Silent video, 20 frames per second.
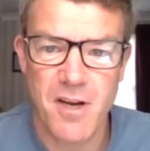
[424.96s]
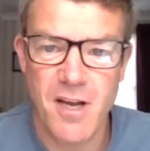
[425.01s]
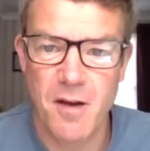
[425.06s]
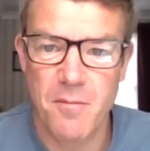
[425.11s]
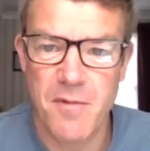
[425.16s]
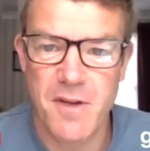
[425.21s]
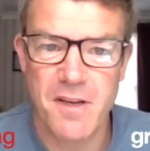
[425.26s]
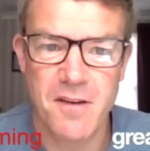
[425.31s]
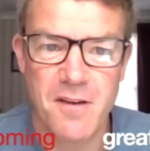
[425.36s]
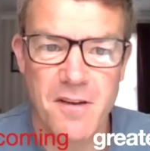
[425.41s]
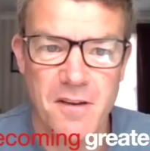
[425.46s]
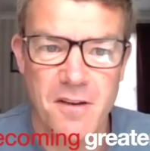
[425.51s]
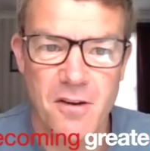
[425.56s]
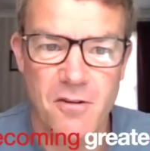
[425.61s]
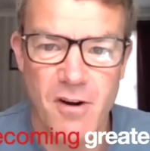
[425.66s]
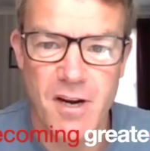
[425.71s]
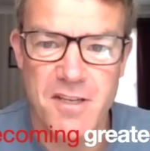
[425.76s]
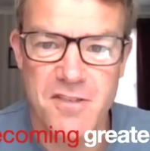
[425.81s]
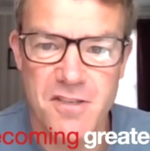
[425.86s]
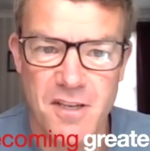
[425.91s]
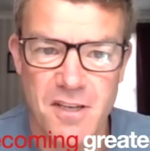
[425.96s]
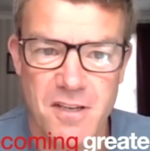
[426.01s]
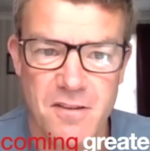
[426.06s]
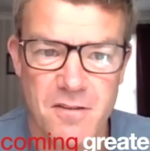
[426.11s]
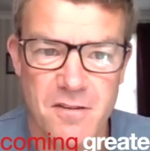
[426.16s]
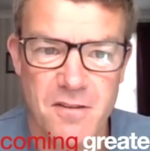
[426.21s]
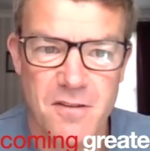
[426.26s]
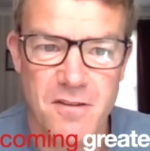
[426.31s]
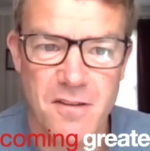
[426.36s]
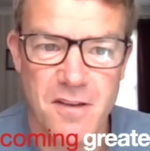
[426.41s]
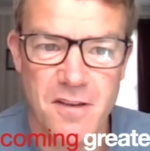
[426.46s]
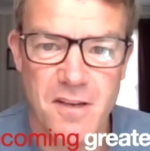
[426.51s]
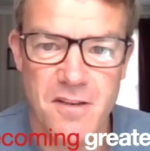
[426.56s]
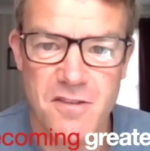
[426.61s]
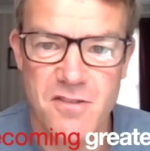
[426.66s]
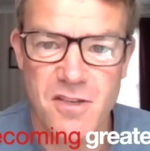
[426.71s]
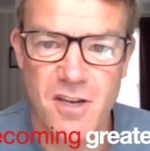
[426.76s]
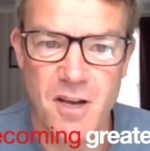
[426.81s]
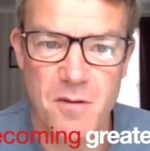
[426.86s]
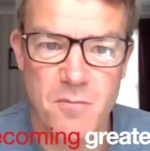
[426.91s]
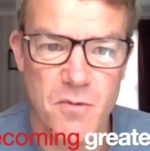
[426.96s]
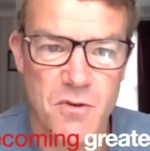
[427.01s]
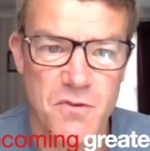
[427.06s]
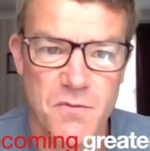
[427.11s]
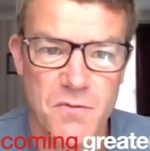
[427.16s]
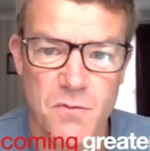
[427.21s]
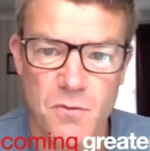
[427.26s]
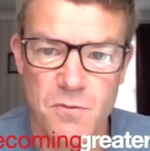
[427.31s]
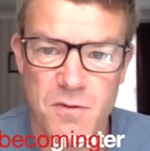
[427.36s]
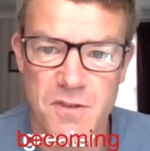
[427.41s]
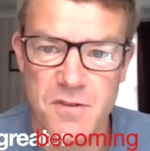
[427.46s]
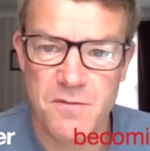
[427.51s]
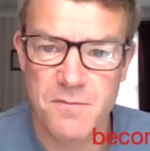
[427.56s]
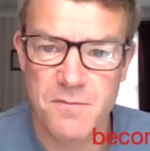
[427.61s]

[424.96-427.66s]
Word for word: becoming greater as time moves forward.